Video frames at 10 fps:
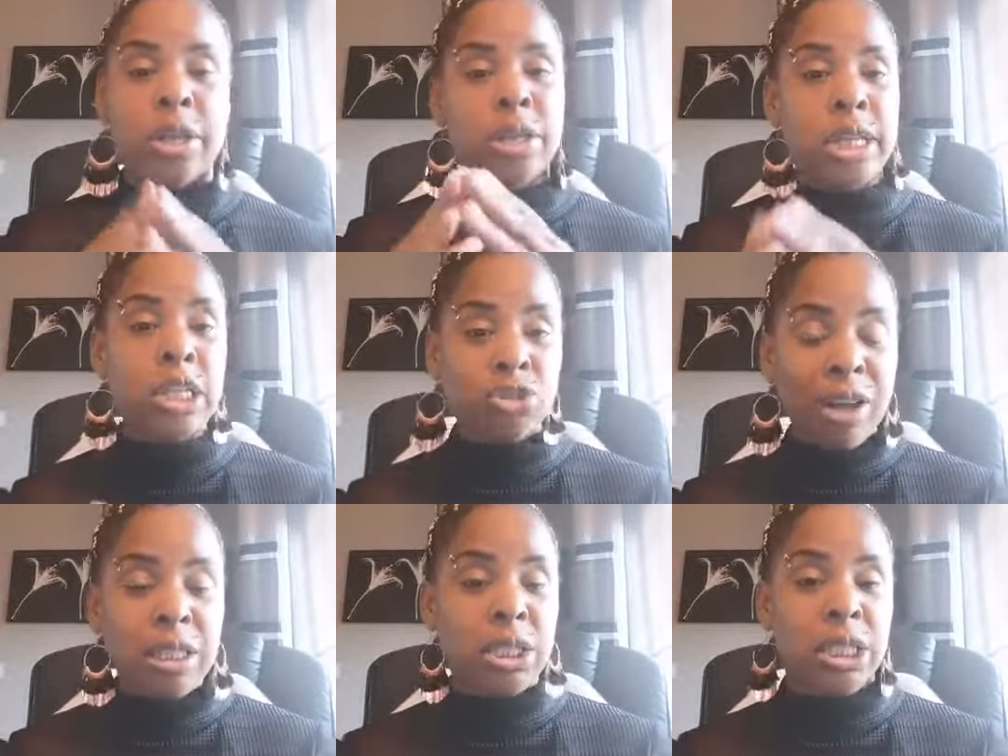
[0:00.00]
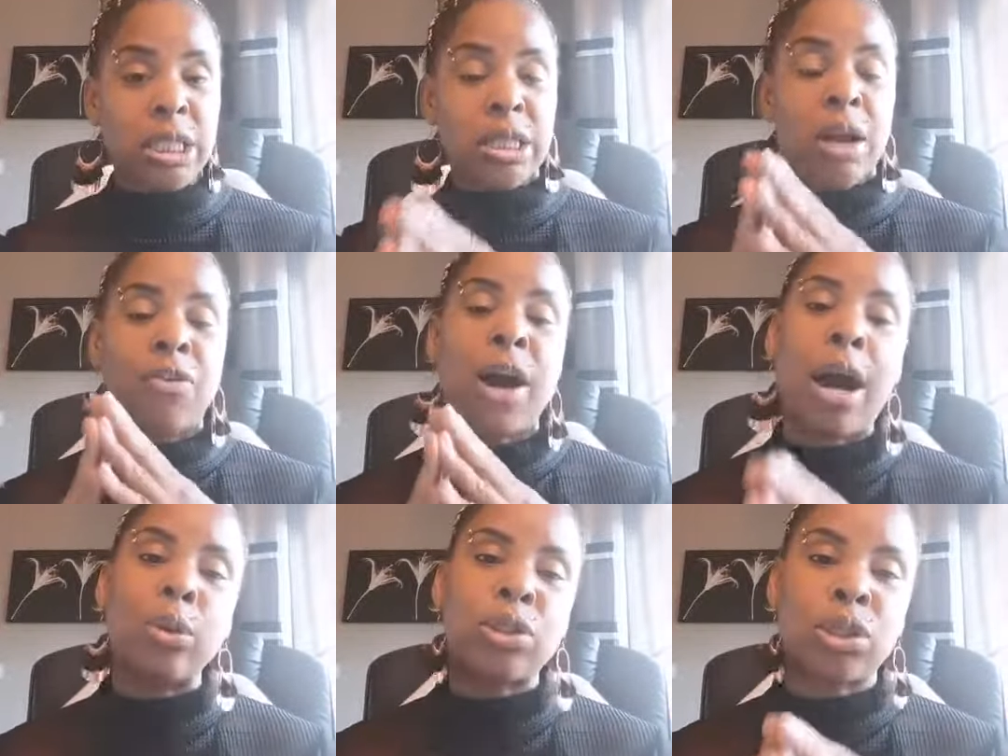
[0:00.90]
these strategies of
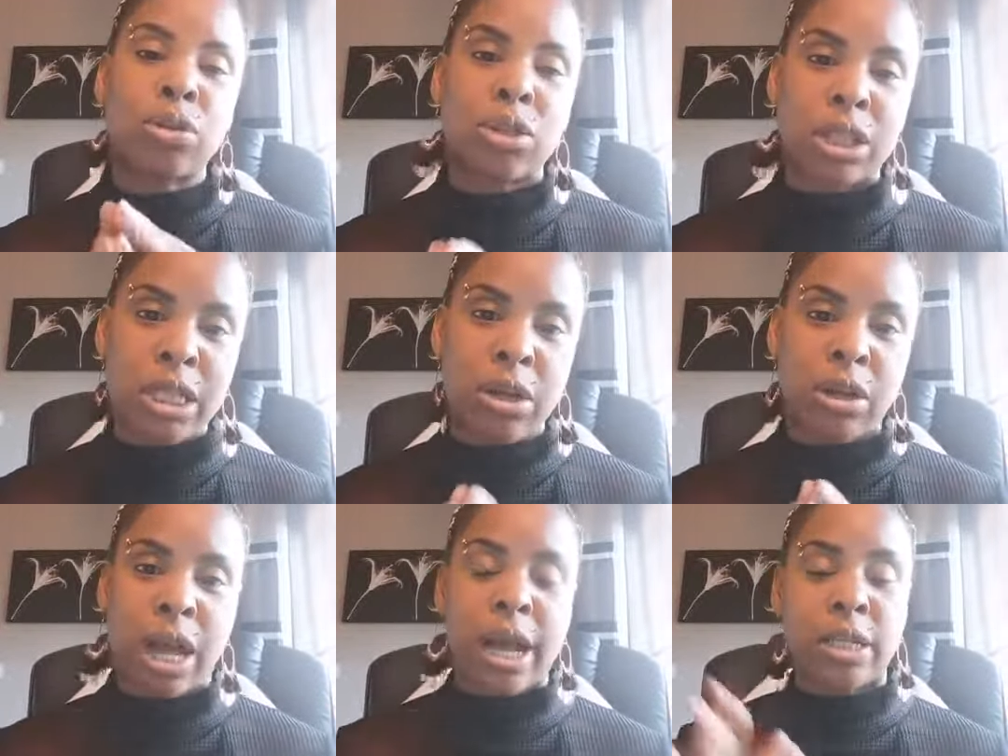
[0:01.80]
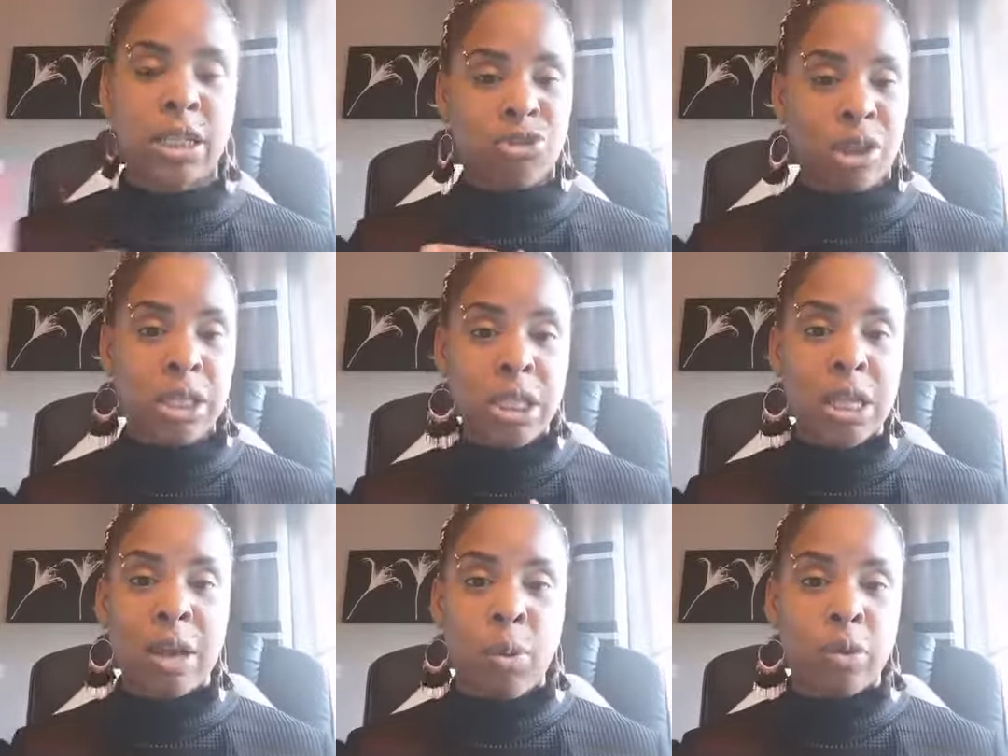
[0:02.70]
how to succeed online, strategies
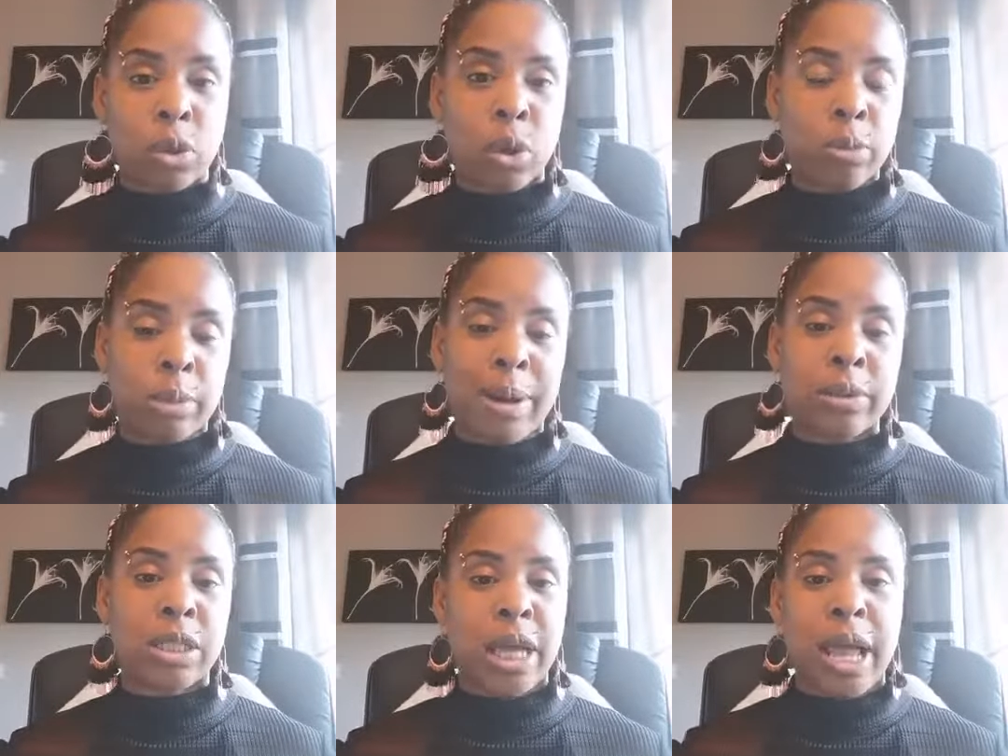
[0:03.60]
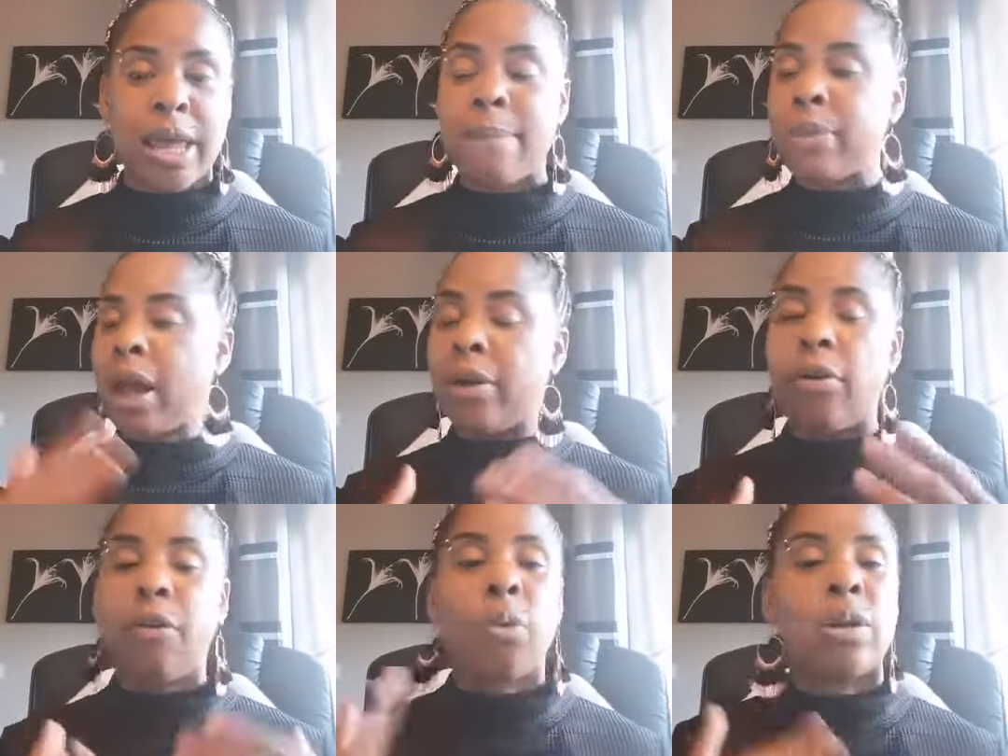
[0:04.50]
like what I talked about today and
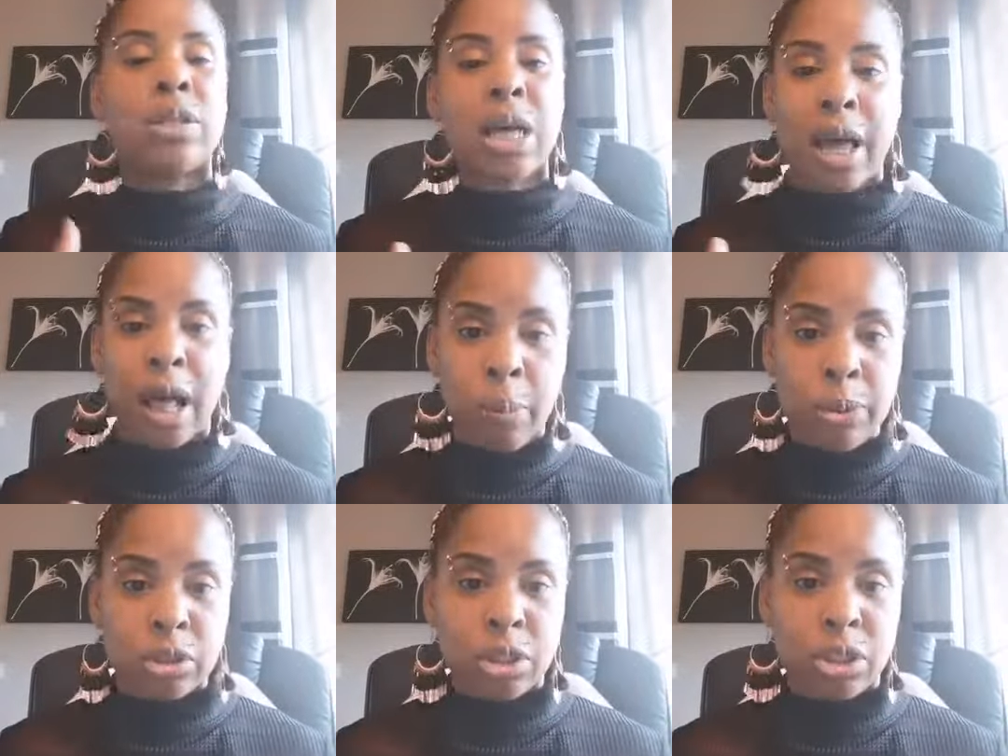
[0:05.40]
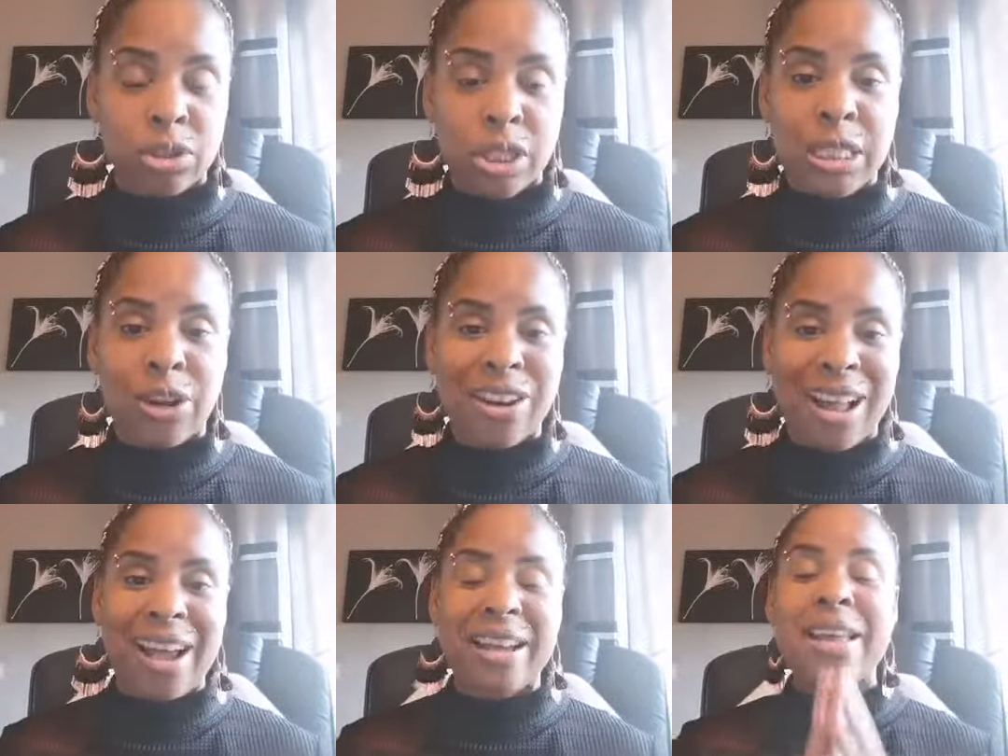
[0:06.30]
other ones that are helping us to succeed
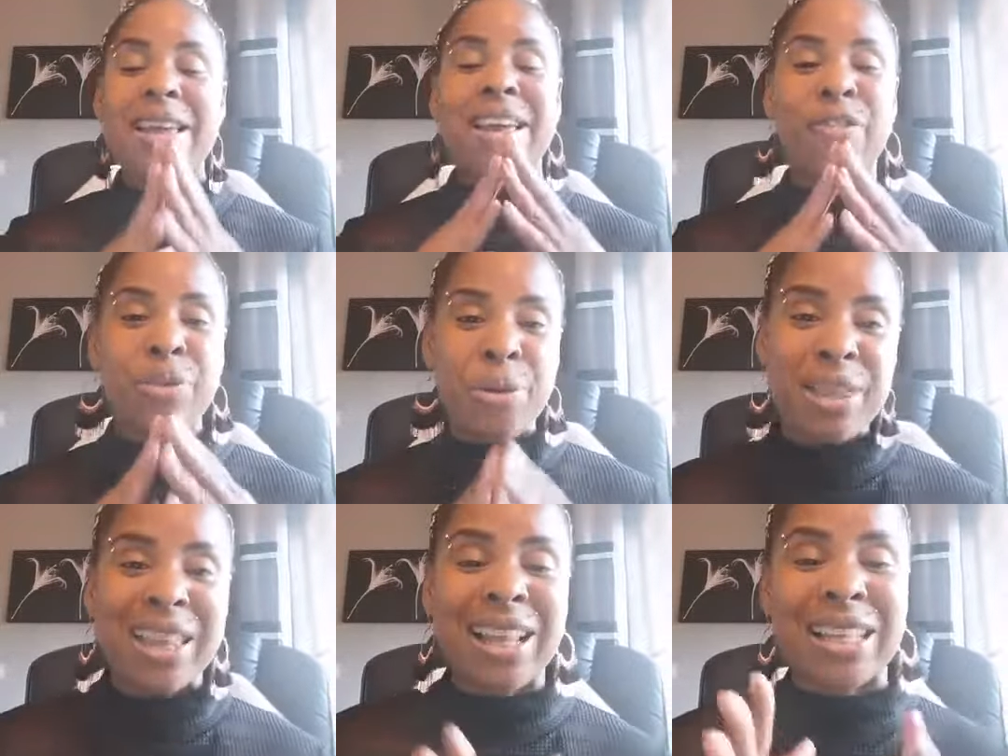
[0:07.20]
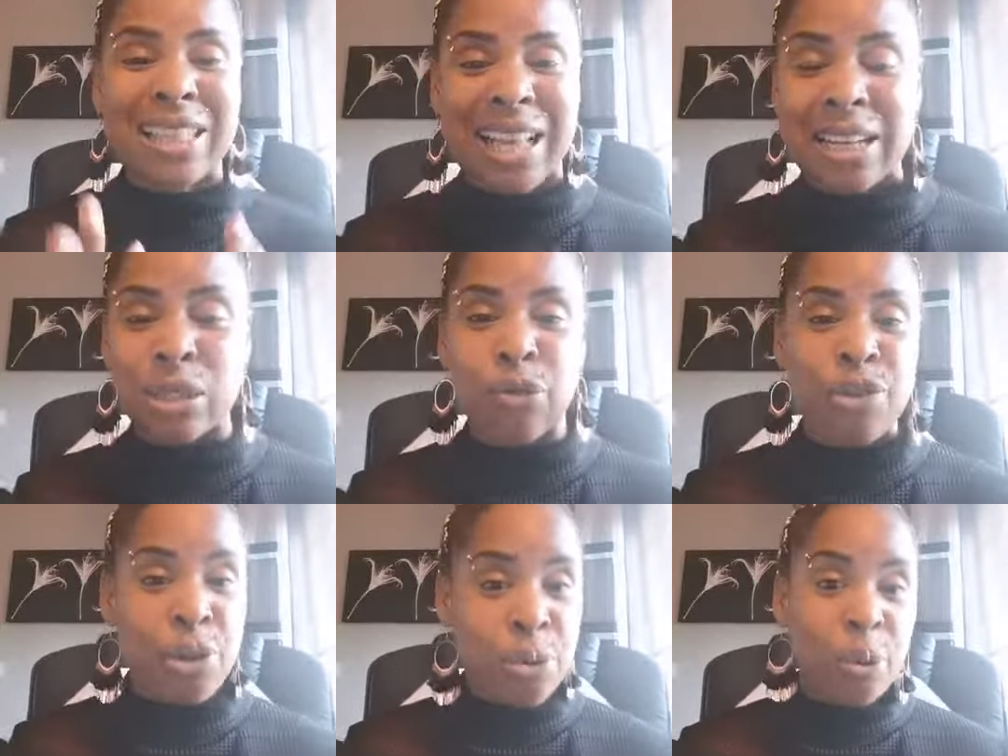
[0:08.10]
online, if you think that that's the kind of stuff
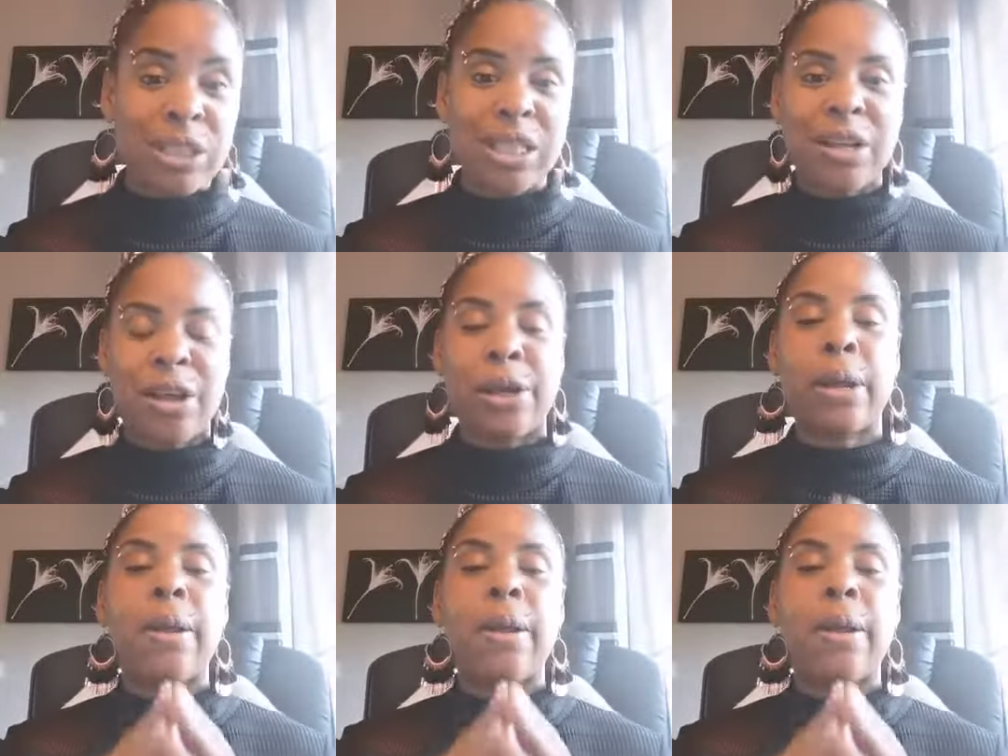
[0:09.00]
you want to learn,